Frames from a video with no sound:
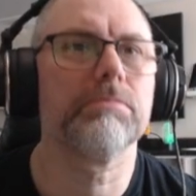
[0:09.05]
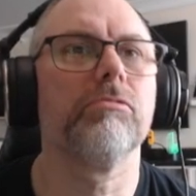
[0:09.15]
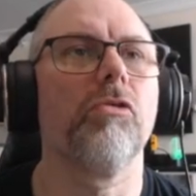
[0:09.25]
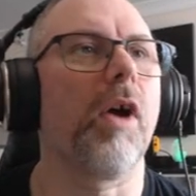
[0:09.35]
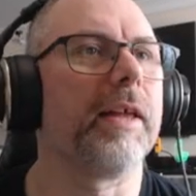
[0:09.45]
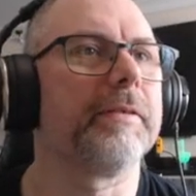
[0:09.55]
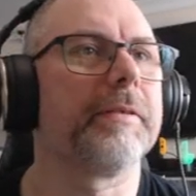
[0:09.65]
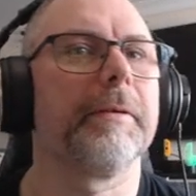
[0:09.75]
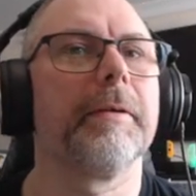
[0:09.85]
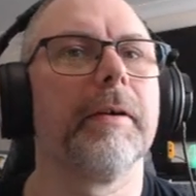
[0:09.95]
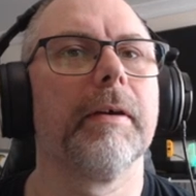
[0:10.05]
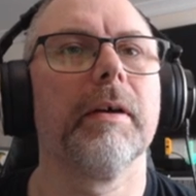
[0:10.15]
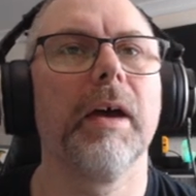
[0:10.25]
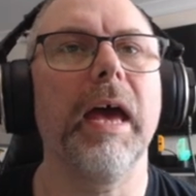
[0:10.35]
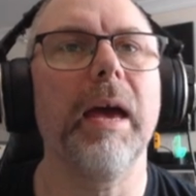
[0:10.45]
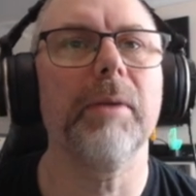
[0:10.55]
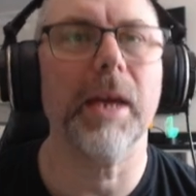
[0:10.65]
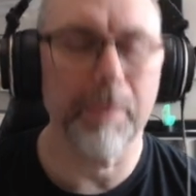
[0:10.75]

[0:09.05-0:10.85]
right. And we get